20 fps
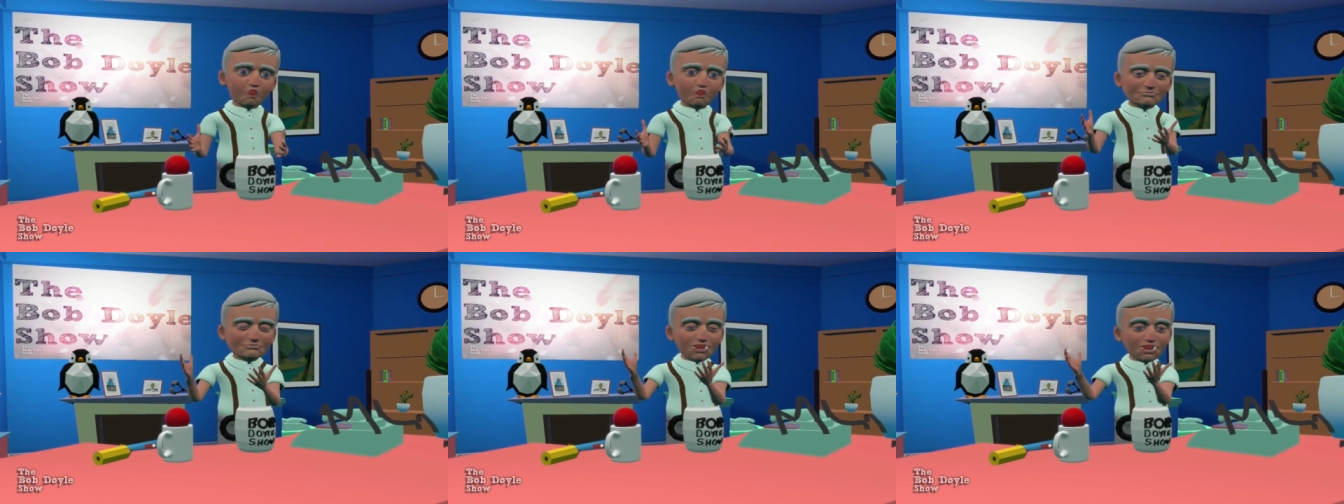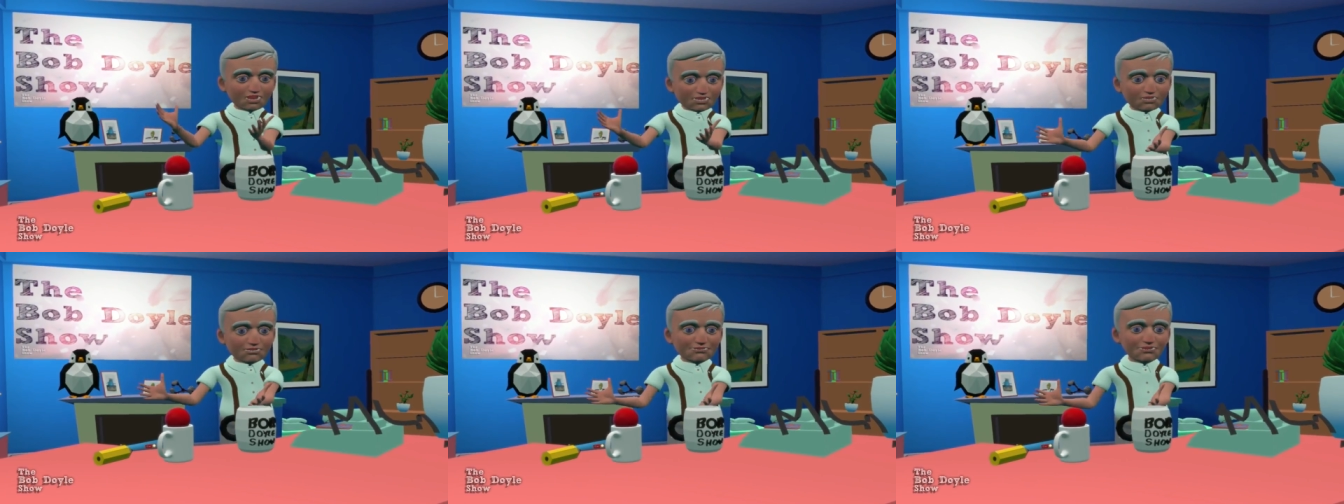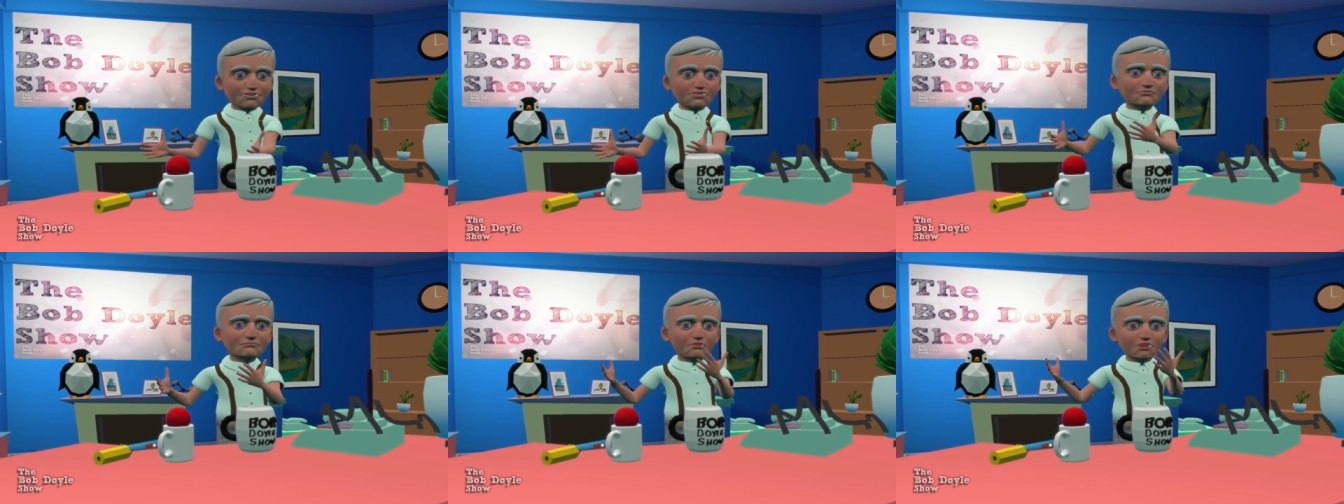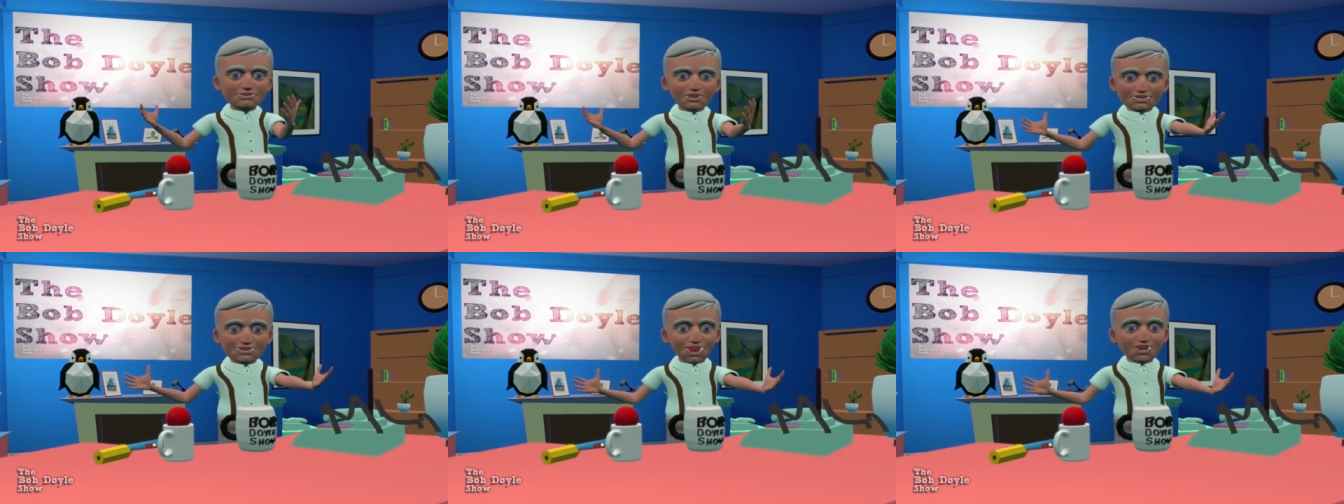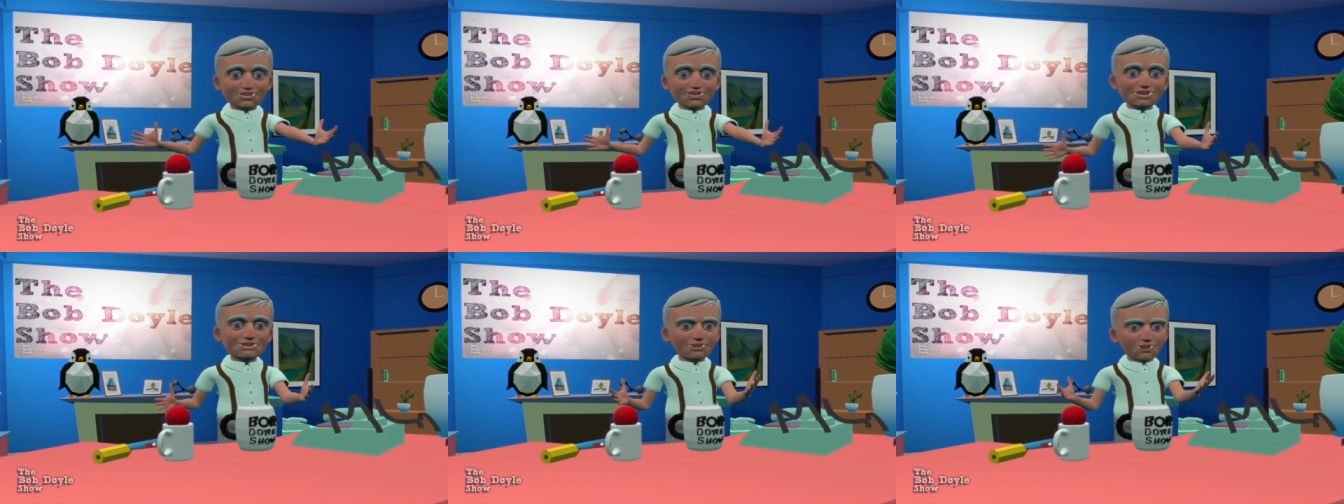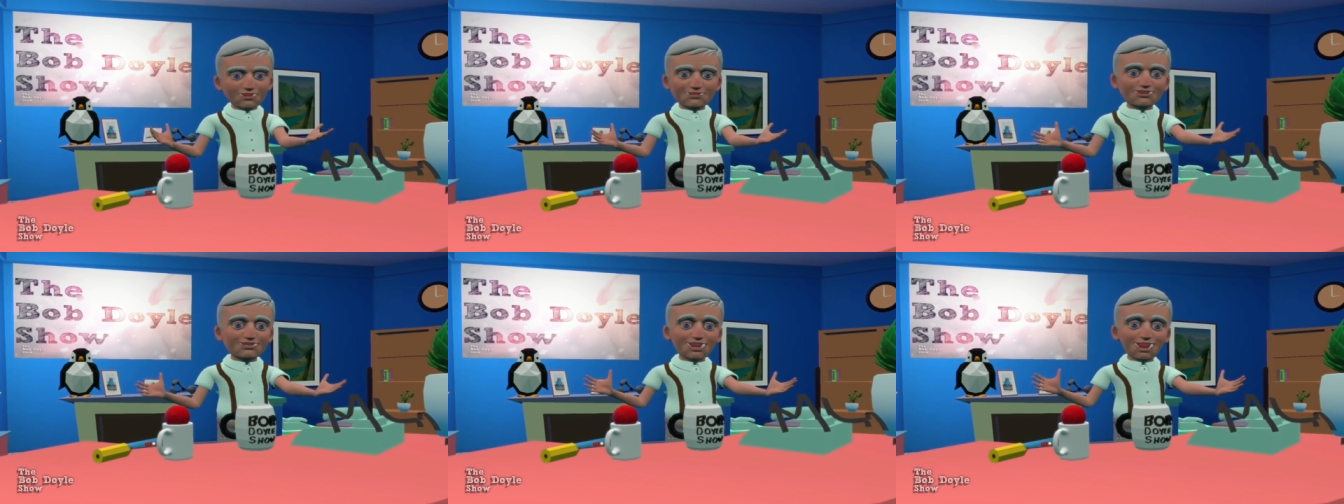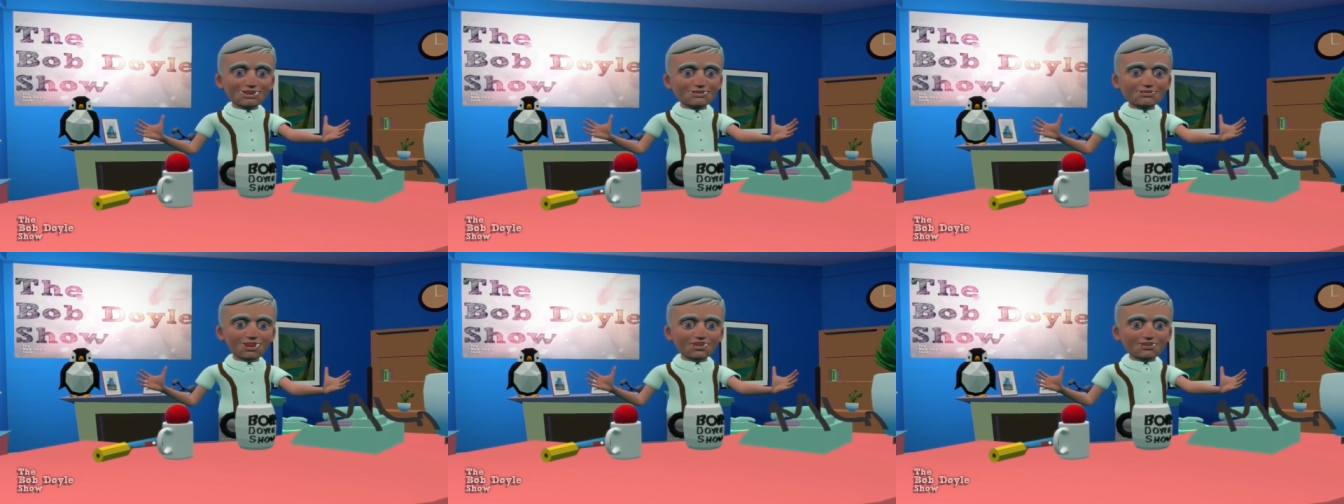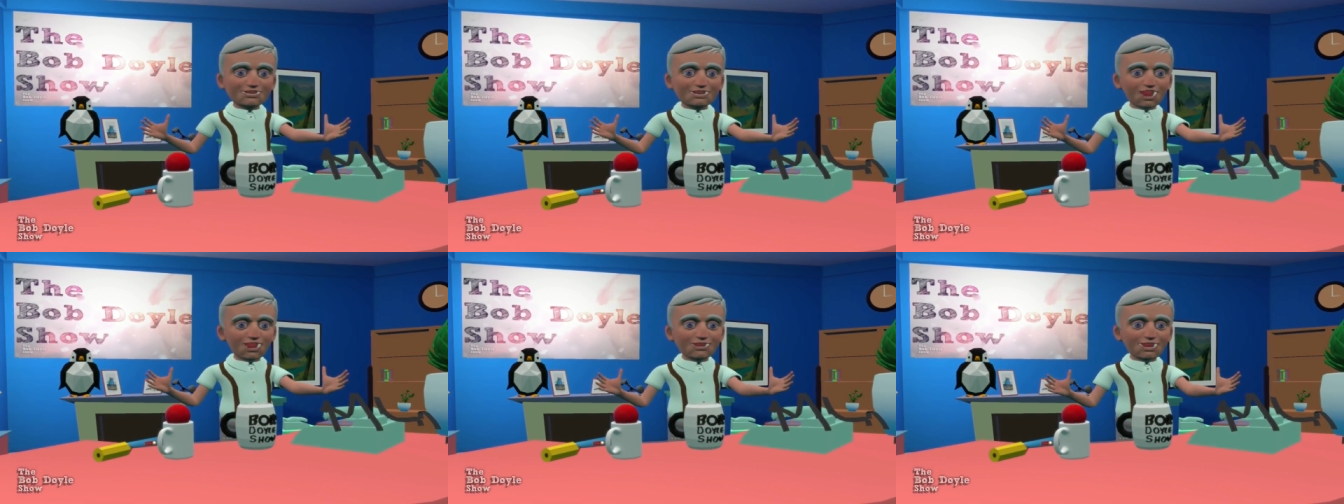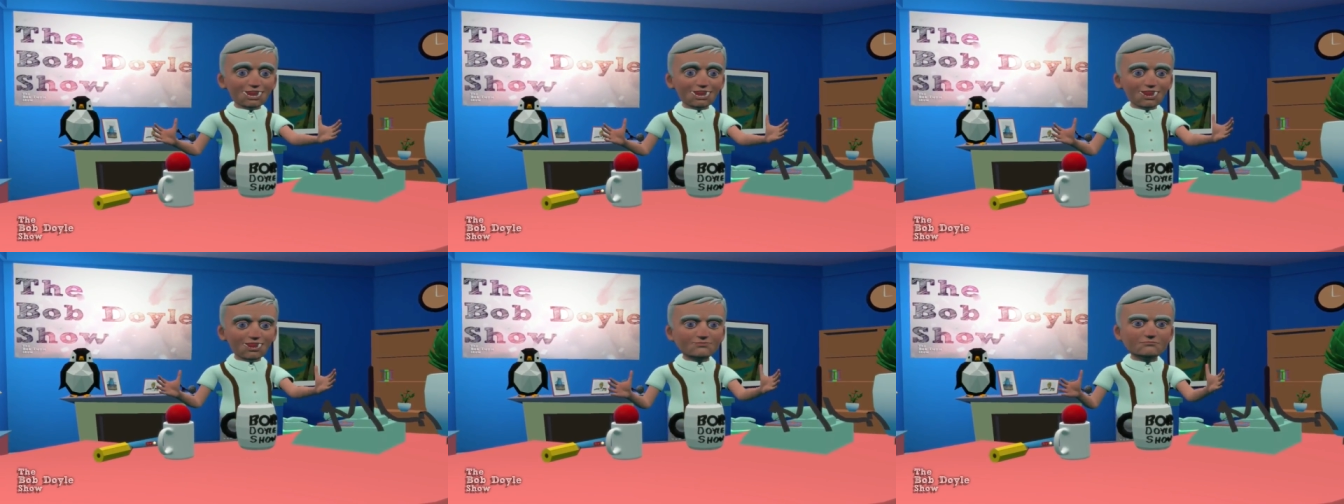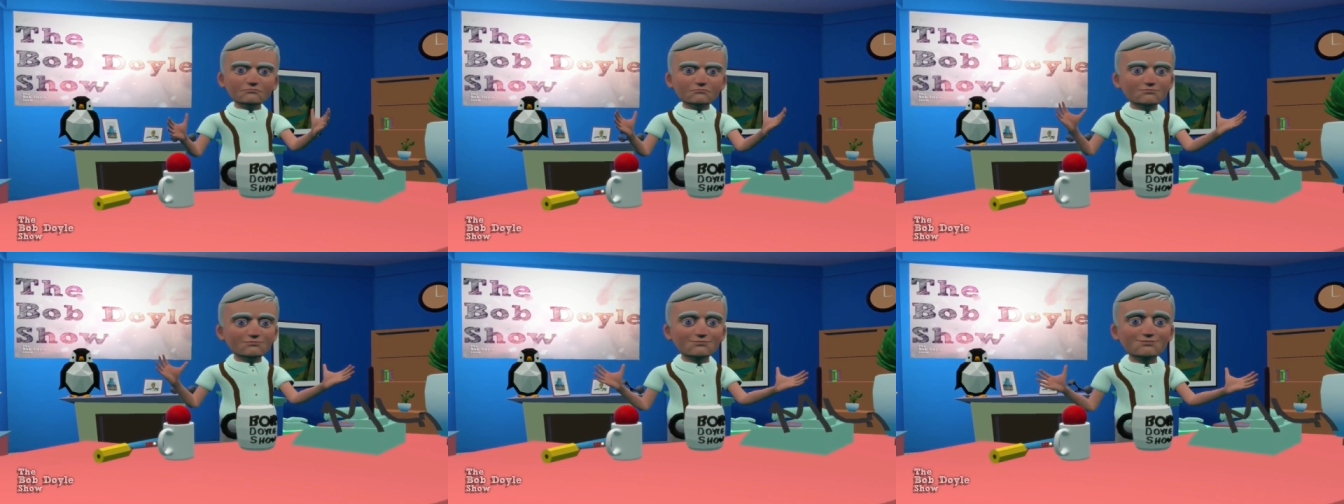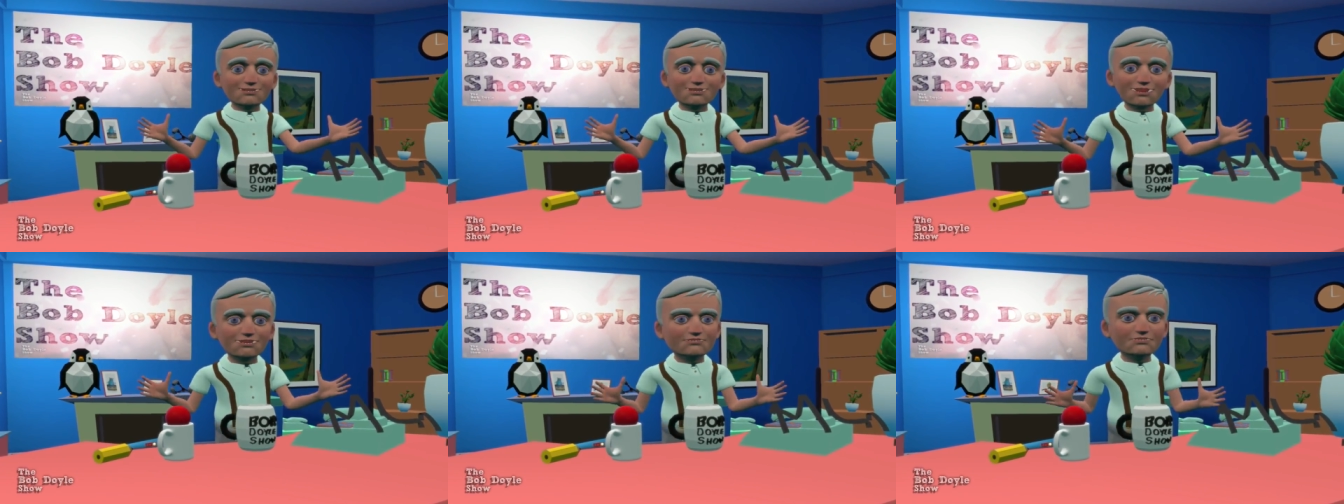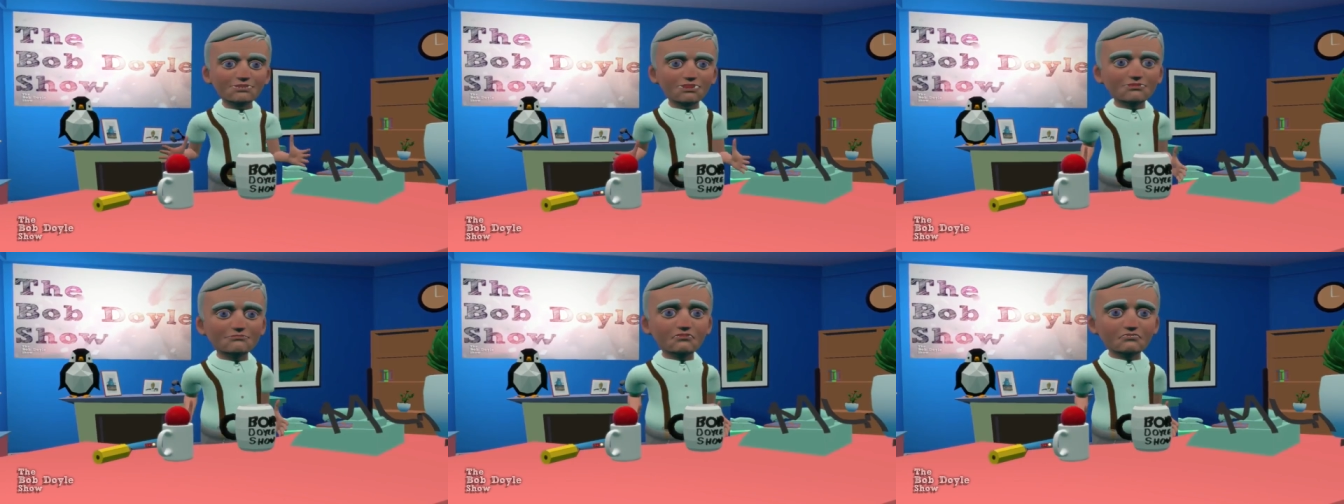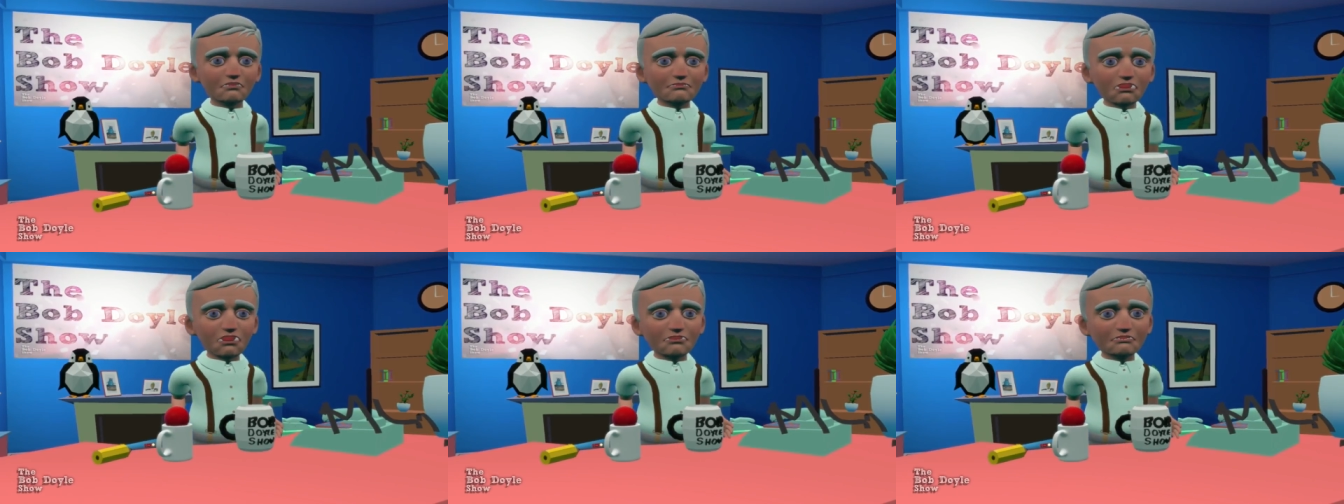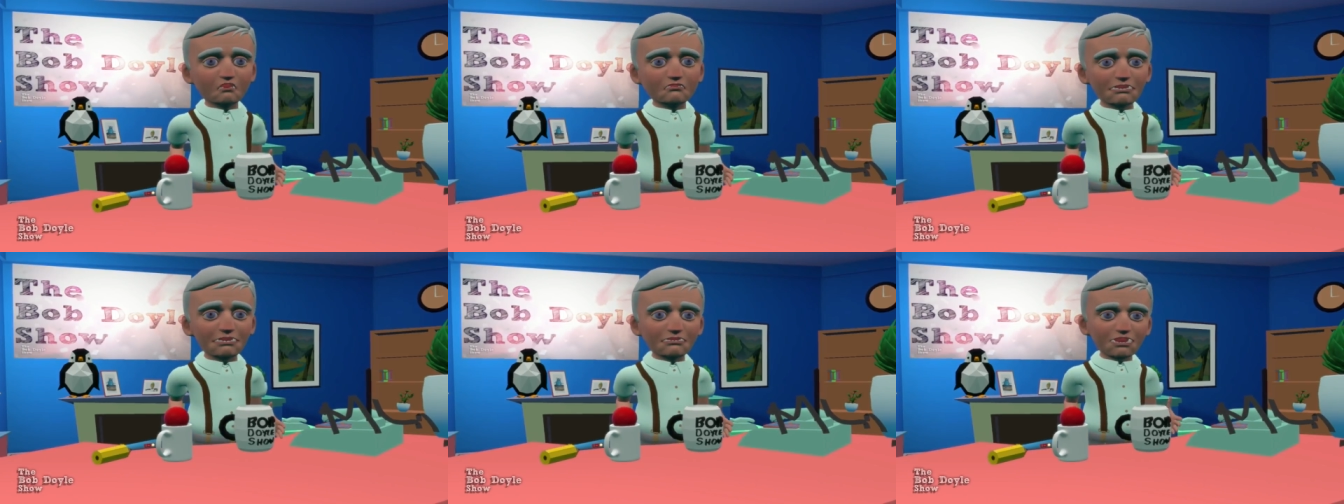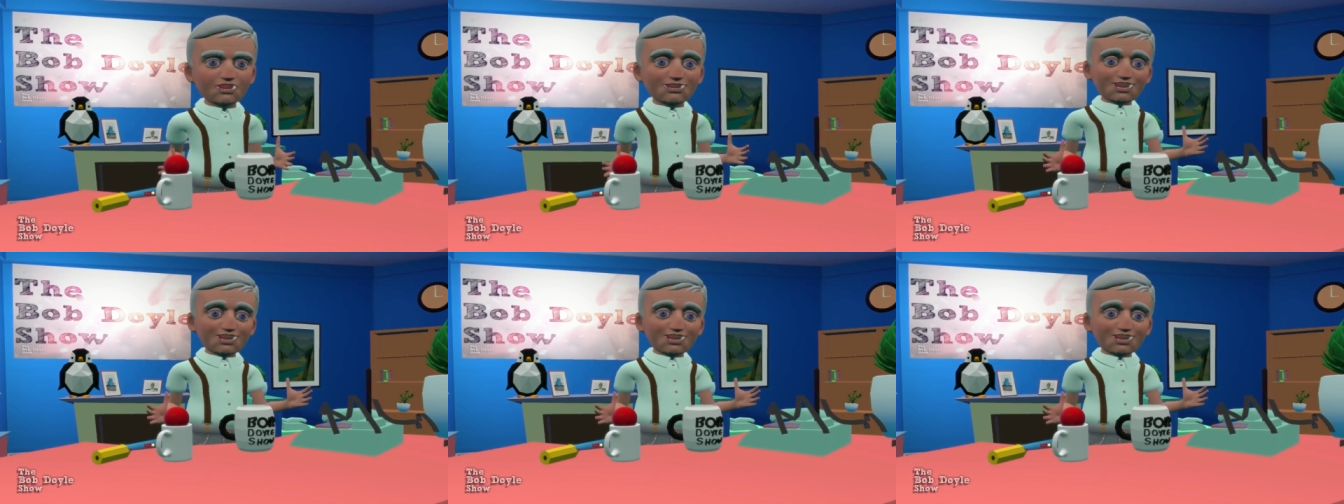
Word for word: meaning pushing buttons, sound effects, things like that. We've never been able to do that before.